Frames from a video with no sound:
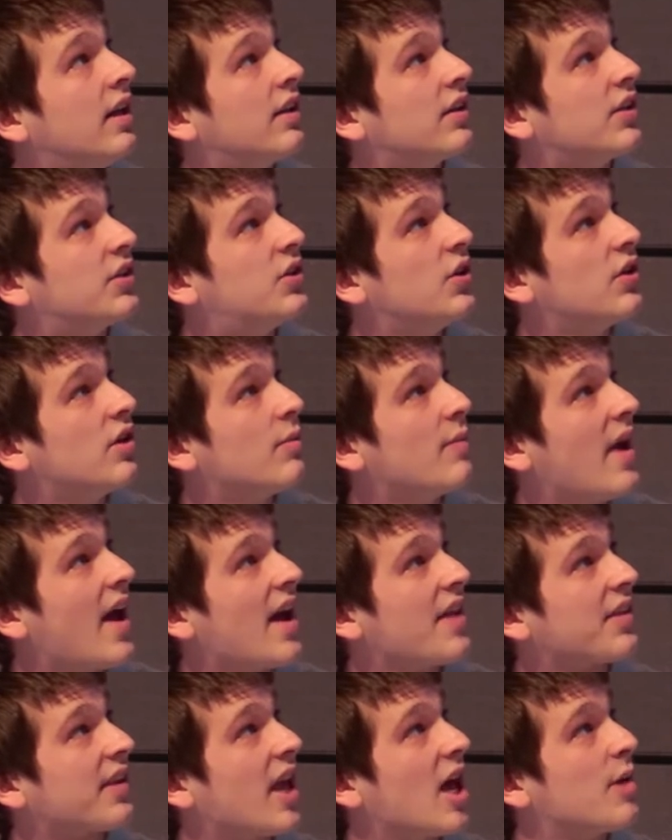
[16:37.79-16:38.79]
the Do the
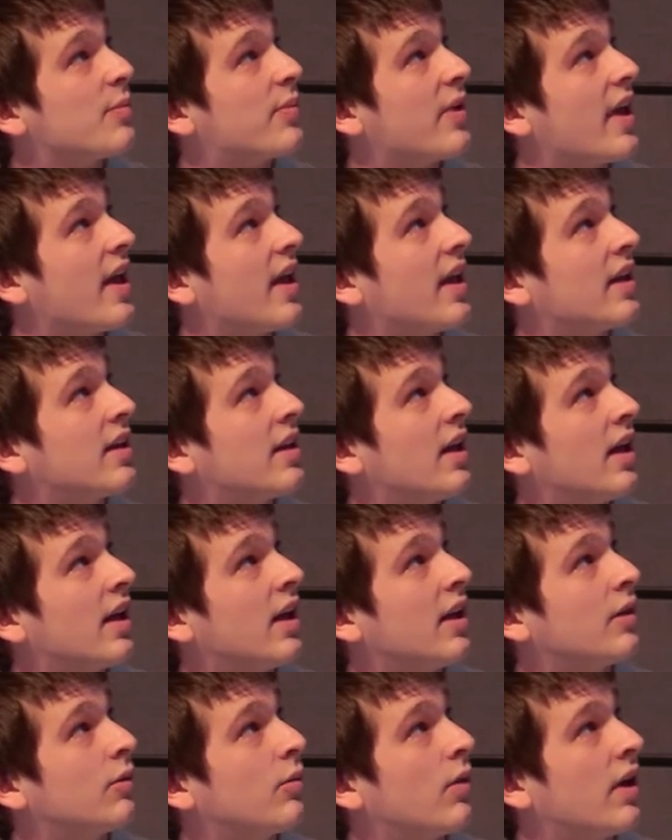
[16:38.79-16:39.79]
Math campaign,
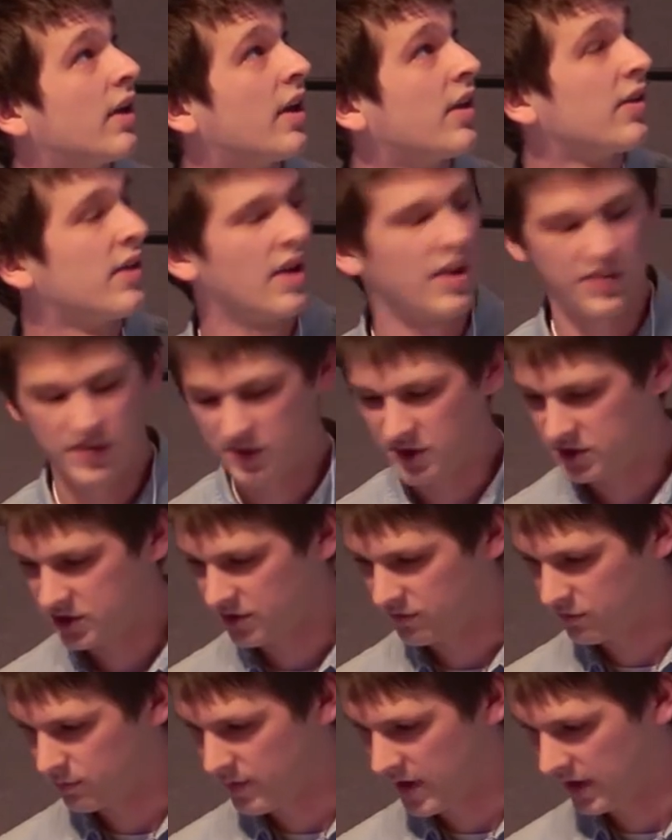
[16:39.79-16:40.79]
uh, another Health
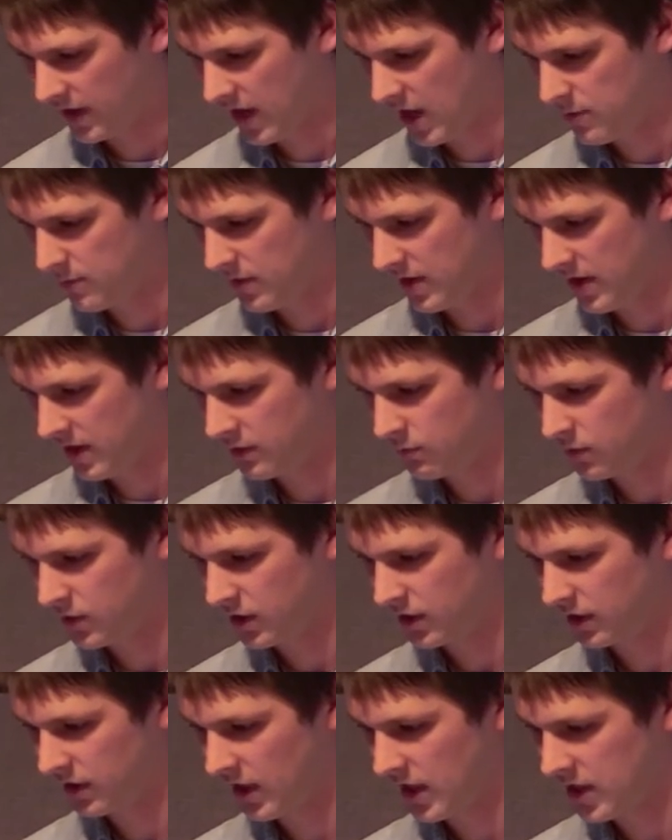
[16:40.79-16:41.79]
Initiative for Men campaign, where
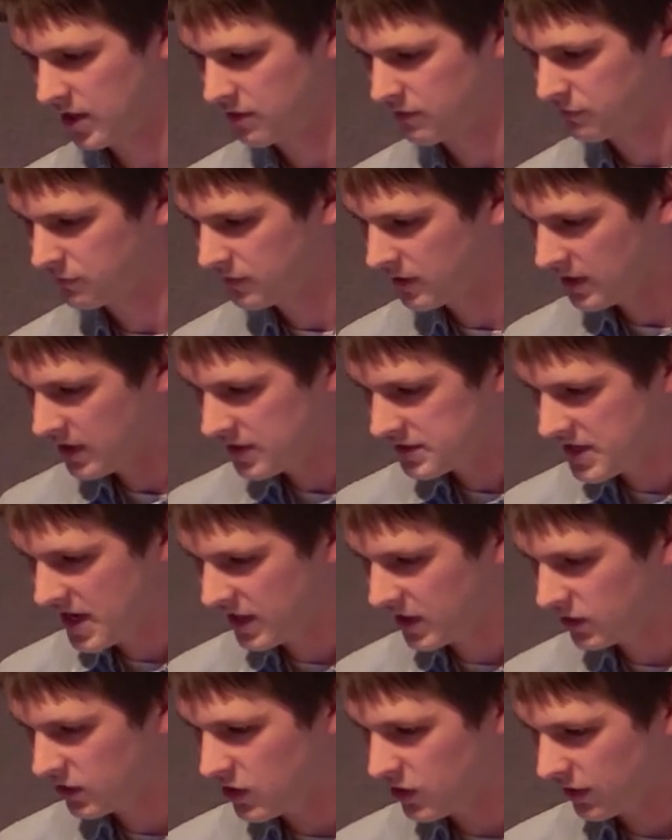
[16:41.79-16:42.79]
you can kind of
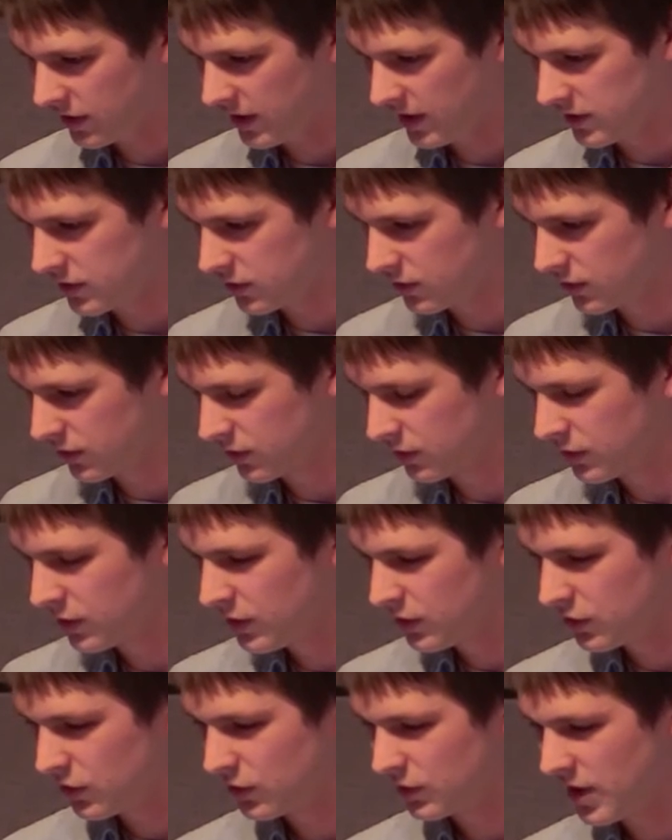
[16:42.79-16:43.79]
take a look at your,
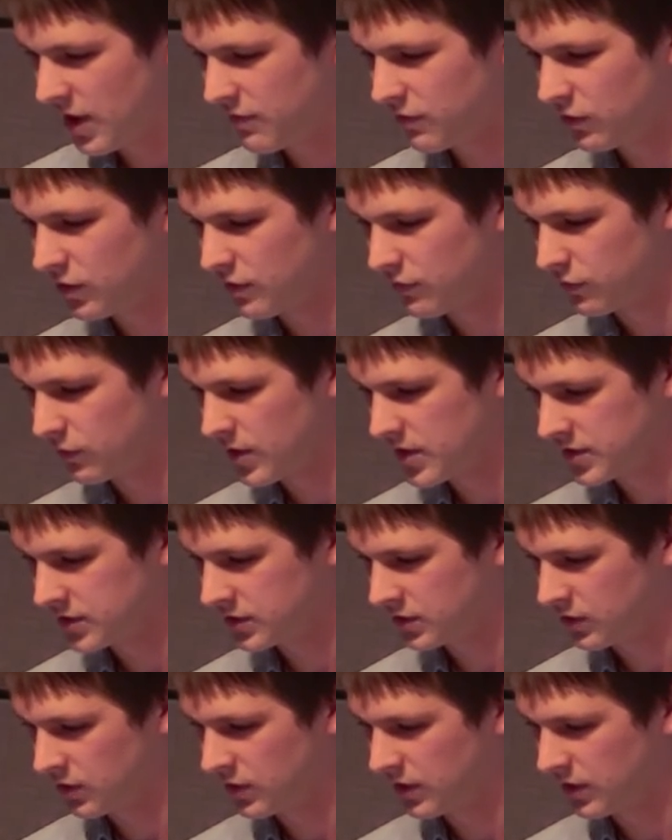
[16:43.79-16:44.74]
your level of risk.